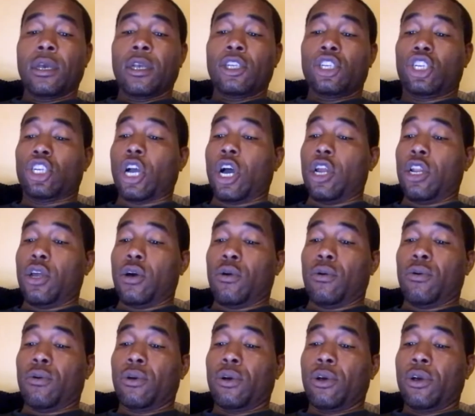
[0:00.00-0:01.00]
Charlo
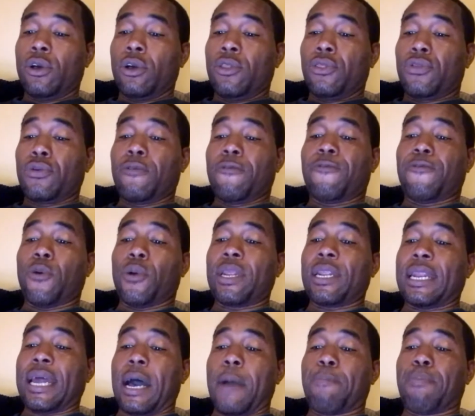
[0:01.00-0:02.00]
threw
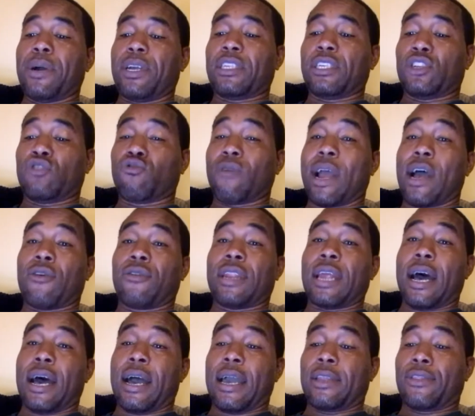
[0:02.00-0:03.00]
49 punches, round
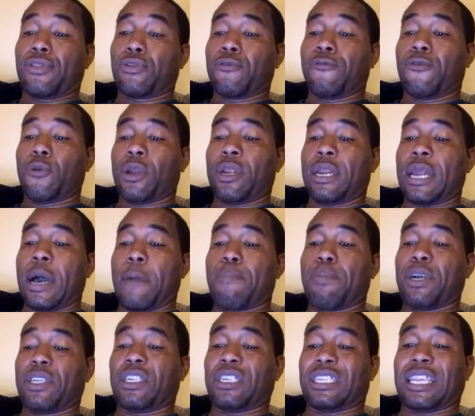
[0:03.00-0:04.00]
9, threw 49
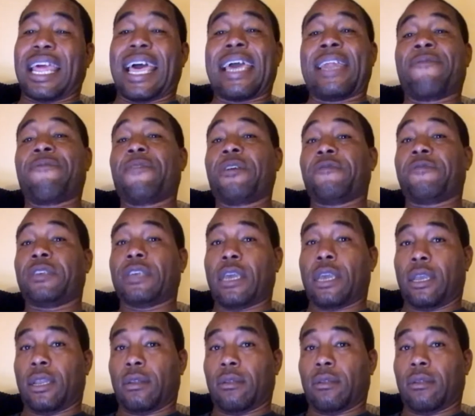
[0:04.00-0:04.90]
punches, land 15.